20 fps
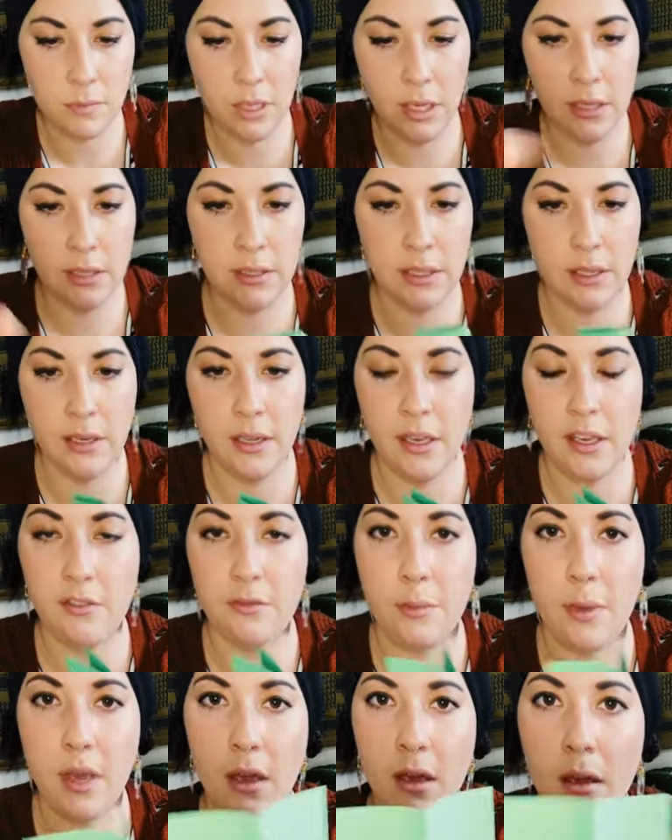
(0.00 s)
it's gonna give
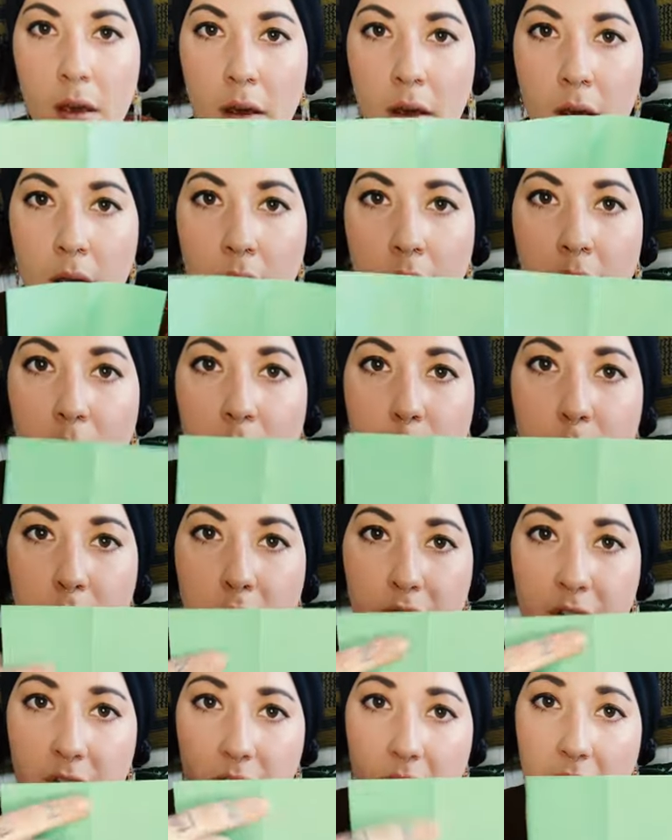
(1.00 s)
me a
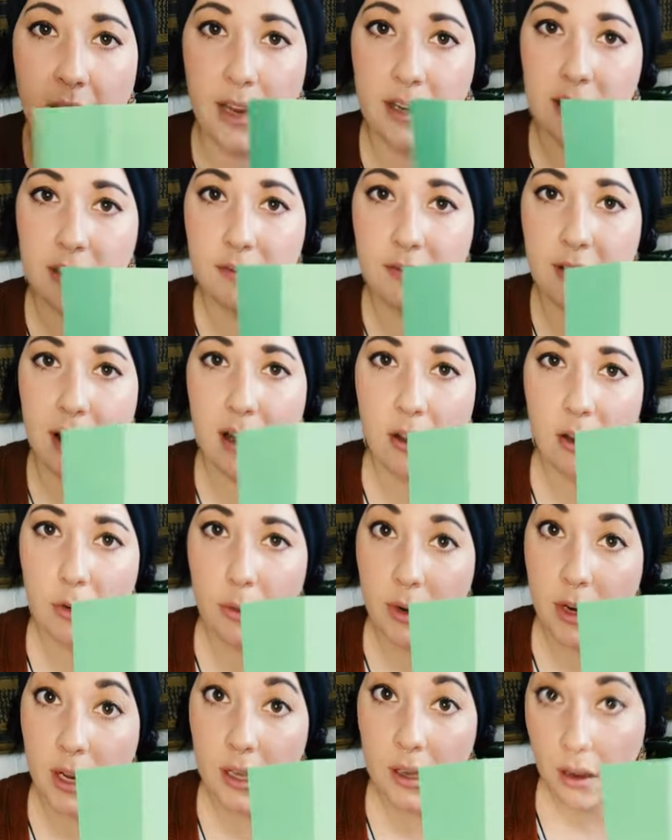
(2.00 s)
perfect line to follow
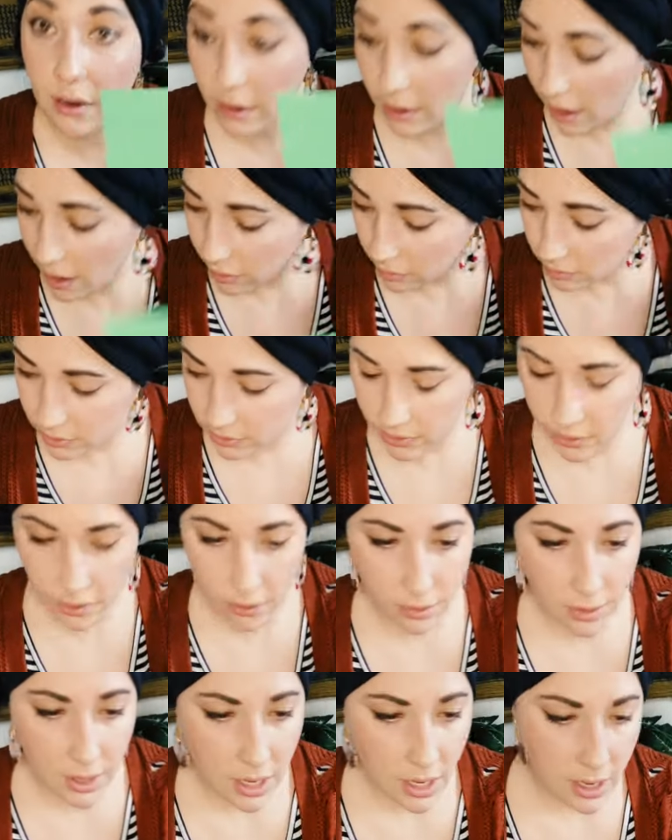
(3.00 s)
when I cut it out.
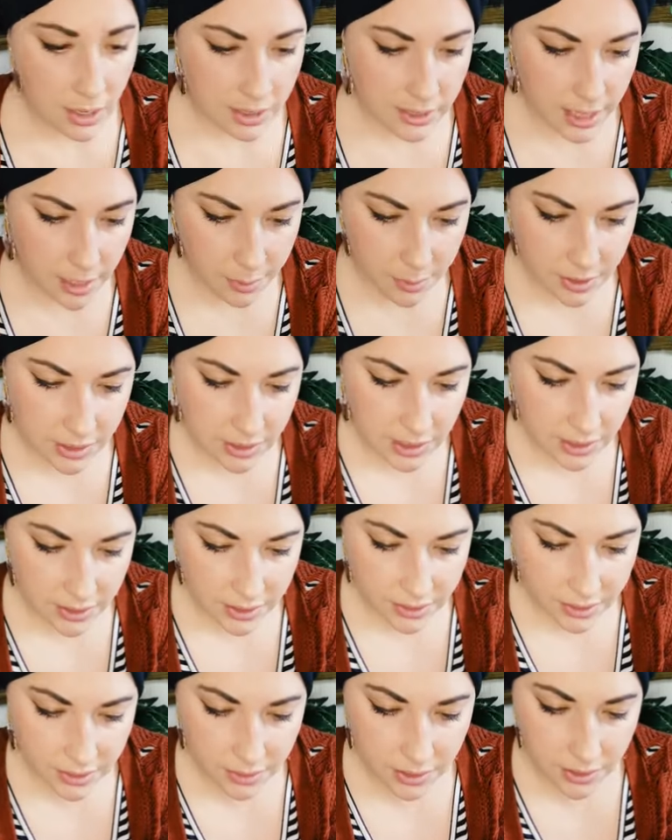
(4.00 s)
So take my
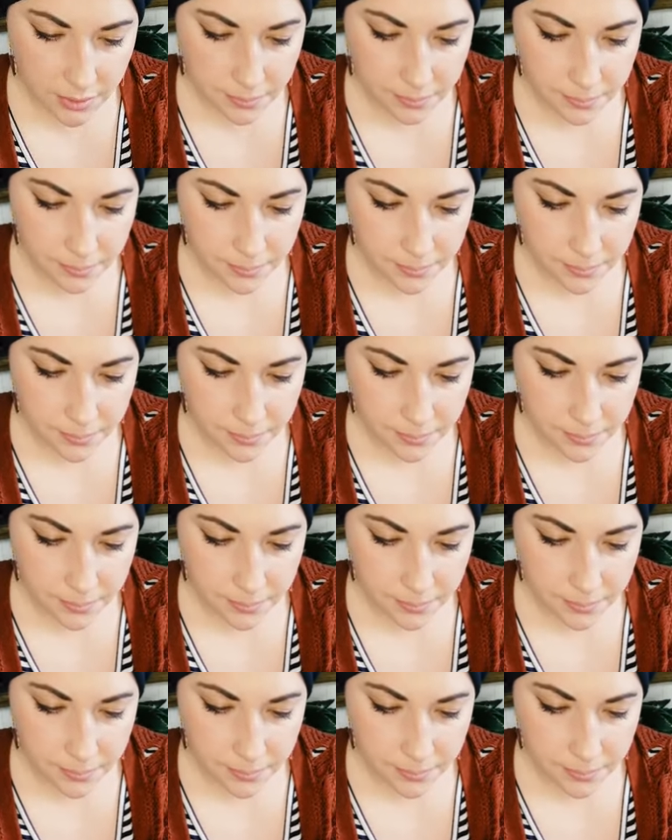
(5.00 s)
scissors,